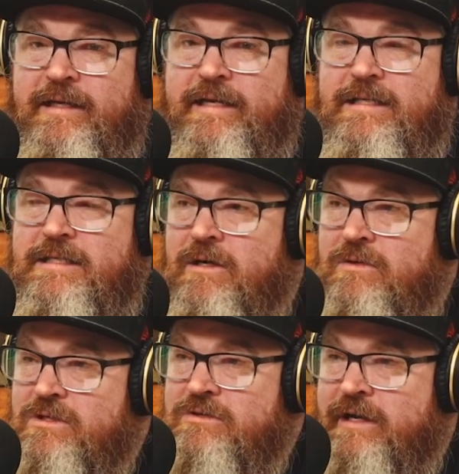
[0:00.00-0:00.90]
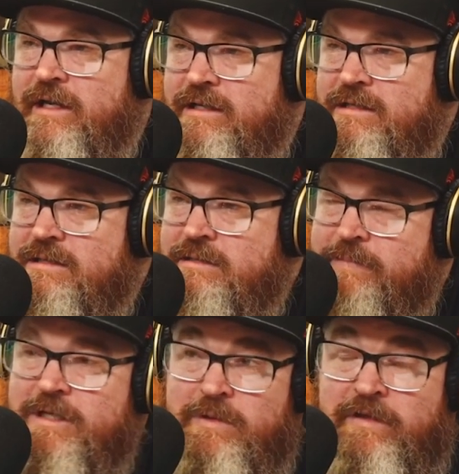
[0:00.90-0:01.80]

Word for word: against the old Australians. They must